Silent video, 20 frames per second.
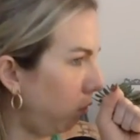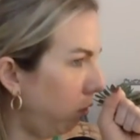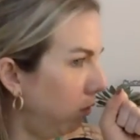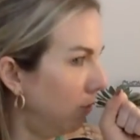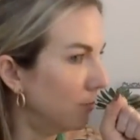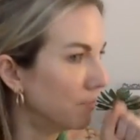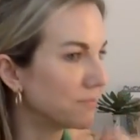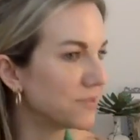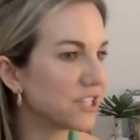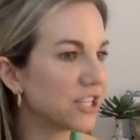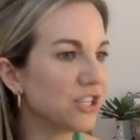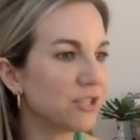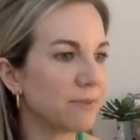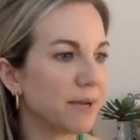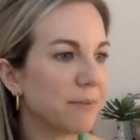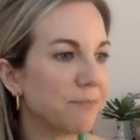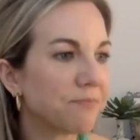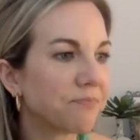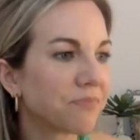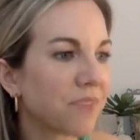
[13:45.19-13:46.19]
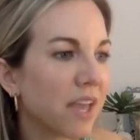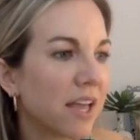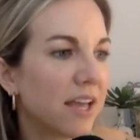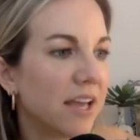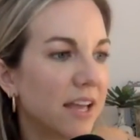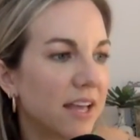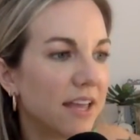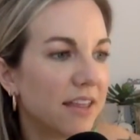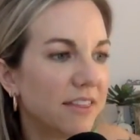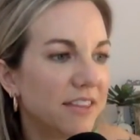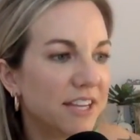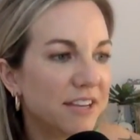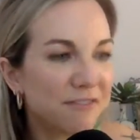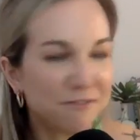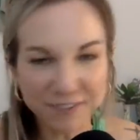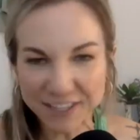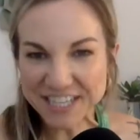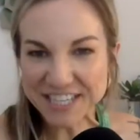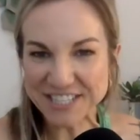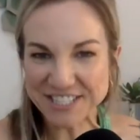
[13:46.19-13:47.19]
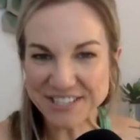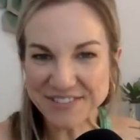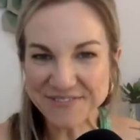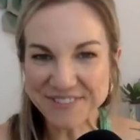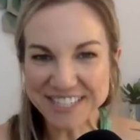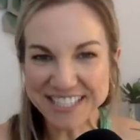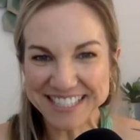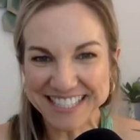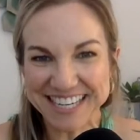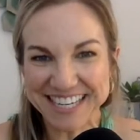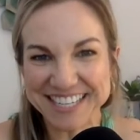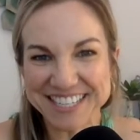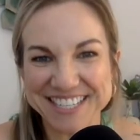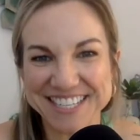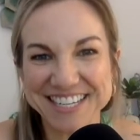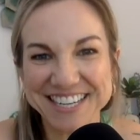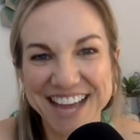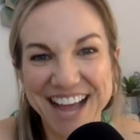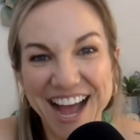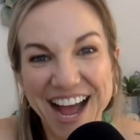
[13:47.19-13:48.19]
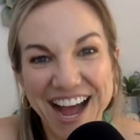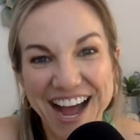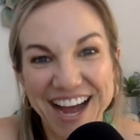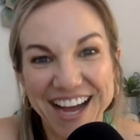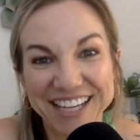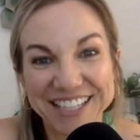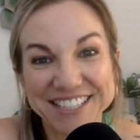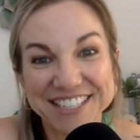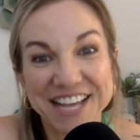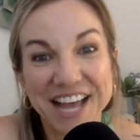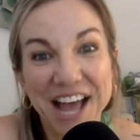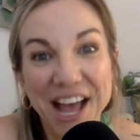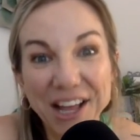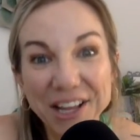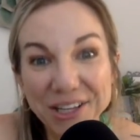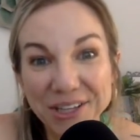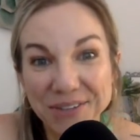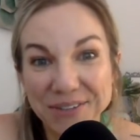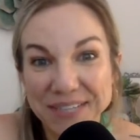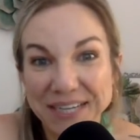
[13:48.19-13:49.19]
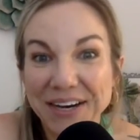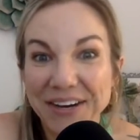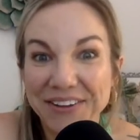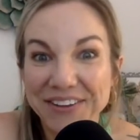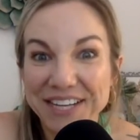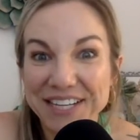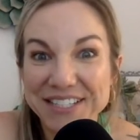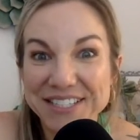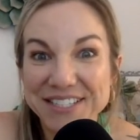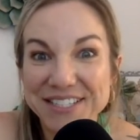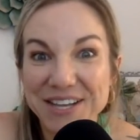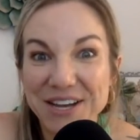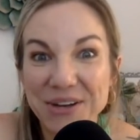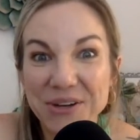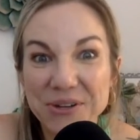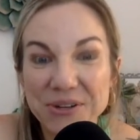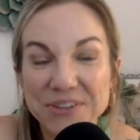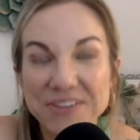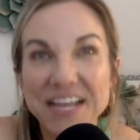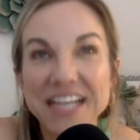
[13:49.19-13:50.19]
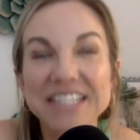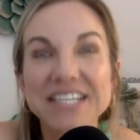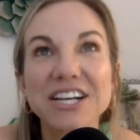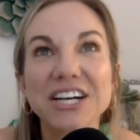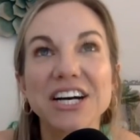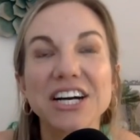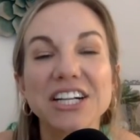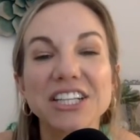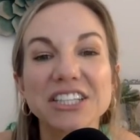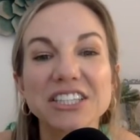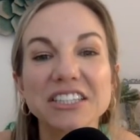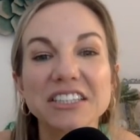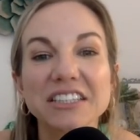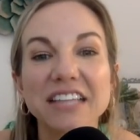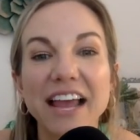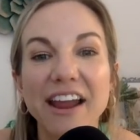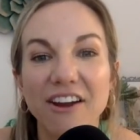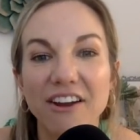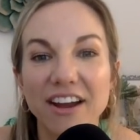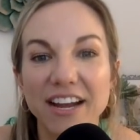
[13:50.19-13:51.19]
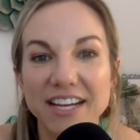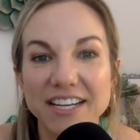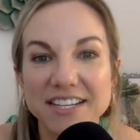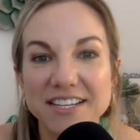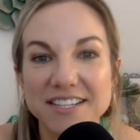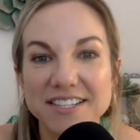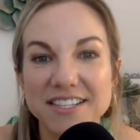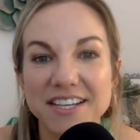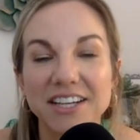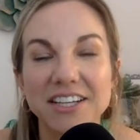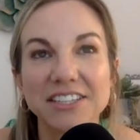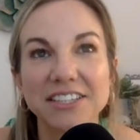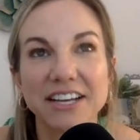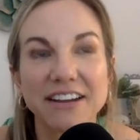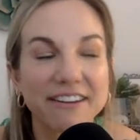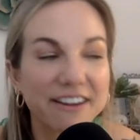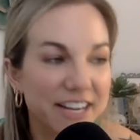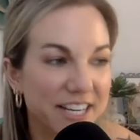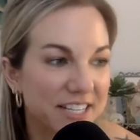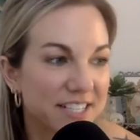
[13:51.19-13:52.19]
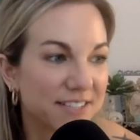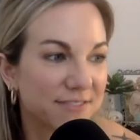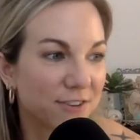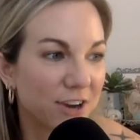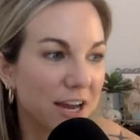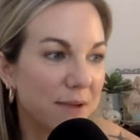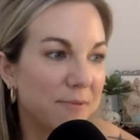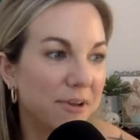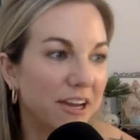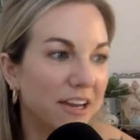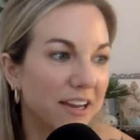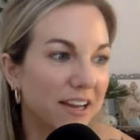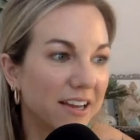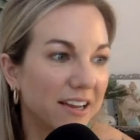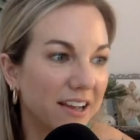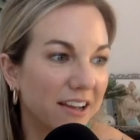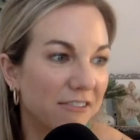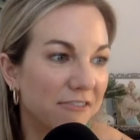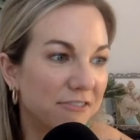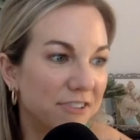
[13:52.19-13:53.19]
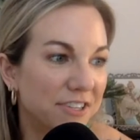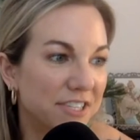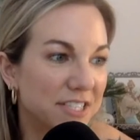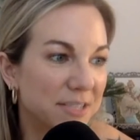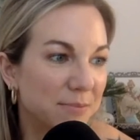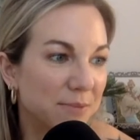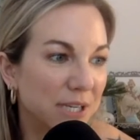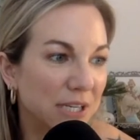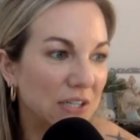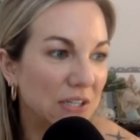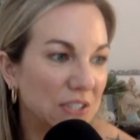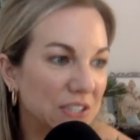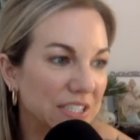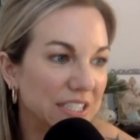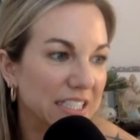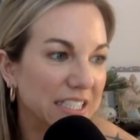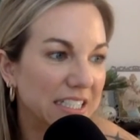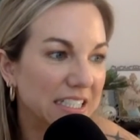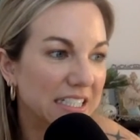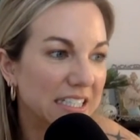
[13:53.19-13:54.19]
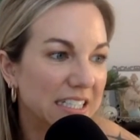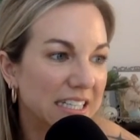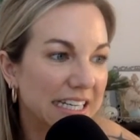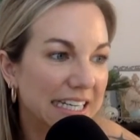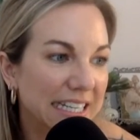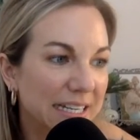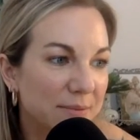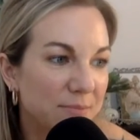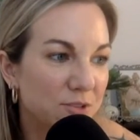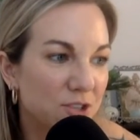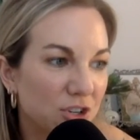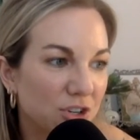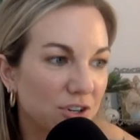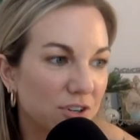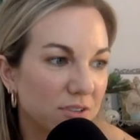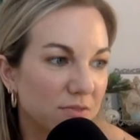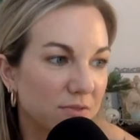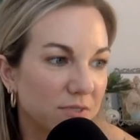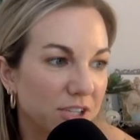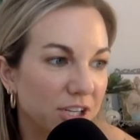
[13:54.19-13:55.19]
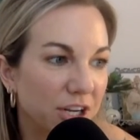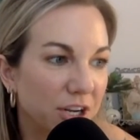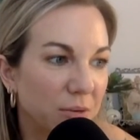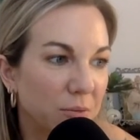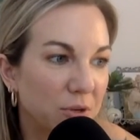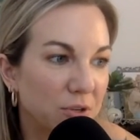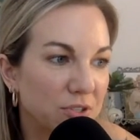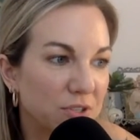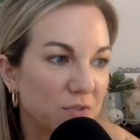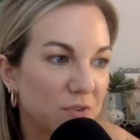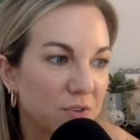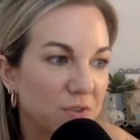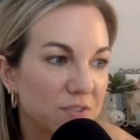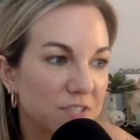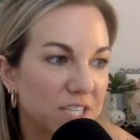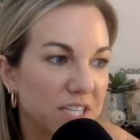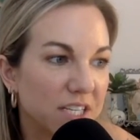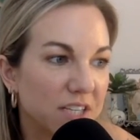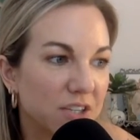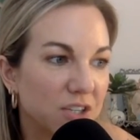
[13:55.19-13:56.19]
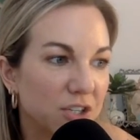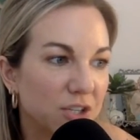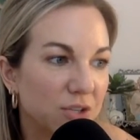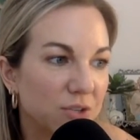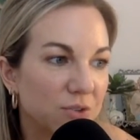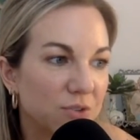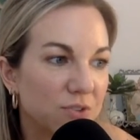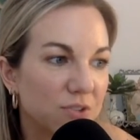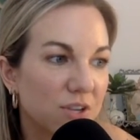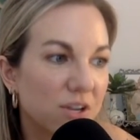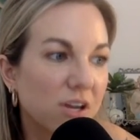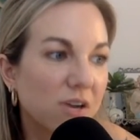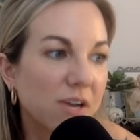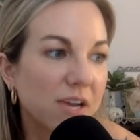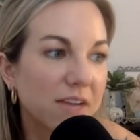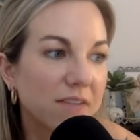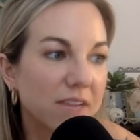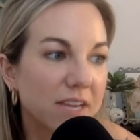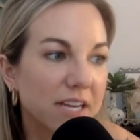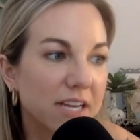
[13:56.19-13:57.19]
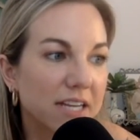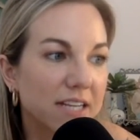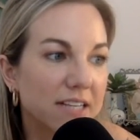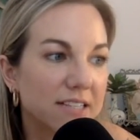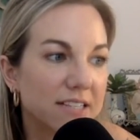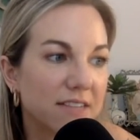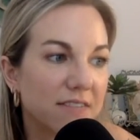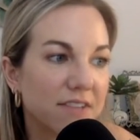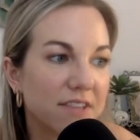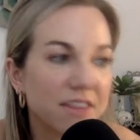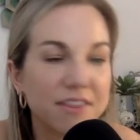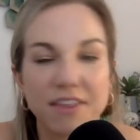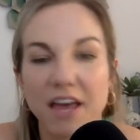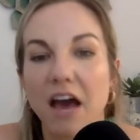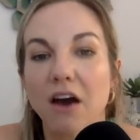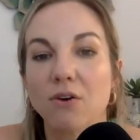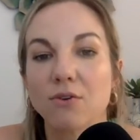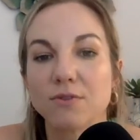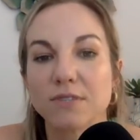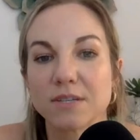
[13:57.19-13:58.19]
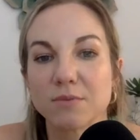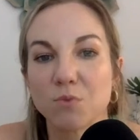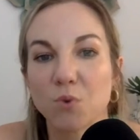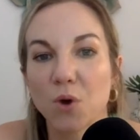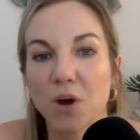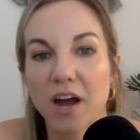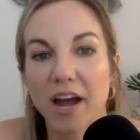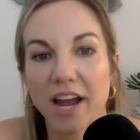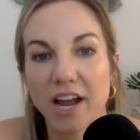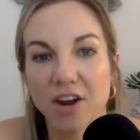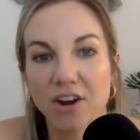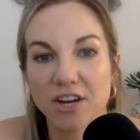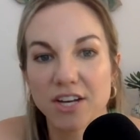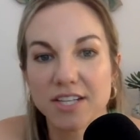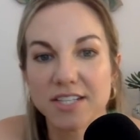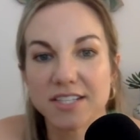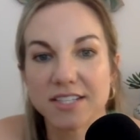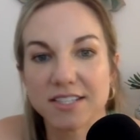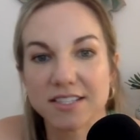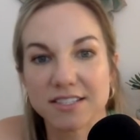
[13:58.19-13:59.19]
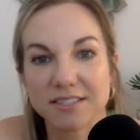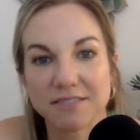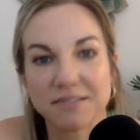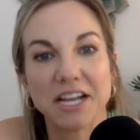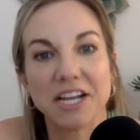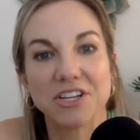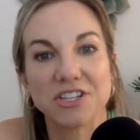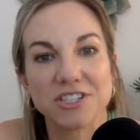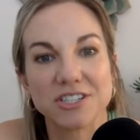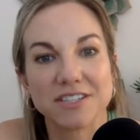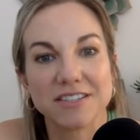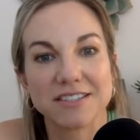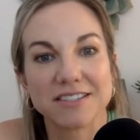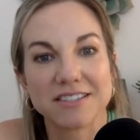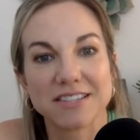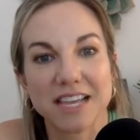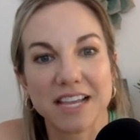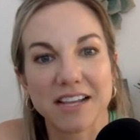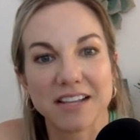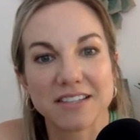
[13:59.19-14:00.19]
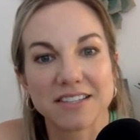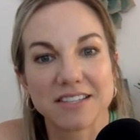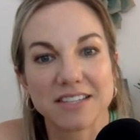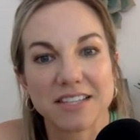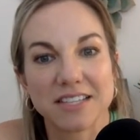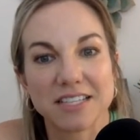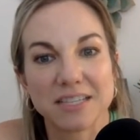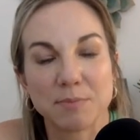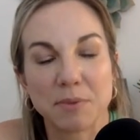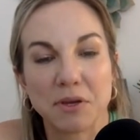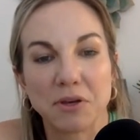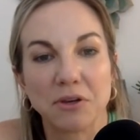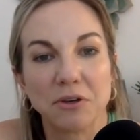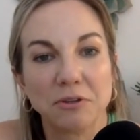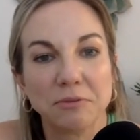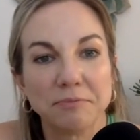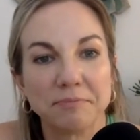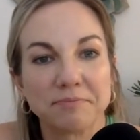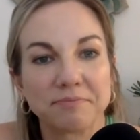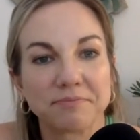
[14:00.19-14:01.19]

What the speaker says: excuse me. The Inflation Reduction Act. LOL, that's a hilarious framing of this bill. And I'm sure, most of you have seen in the news, we have 87,000 more IRS agents thanks to this bill.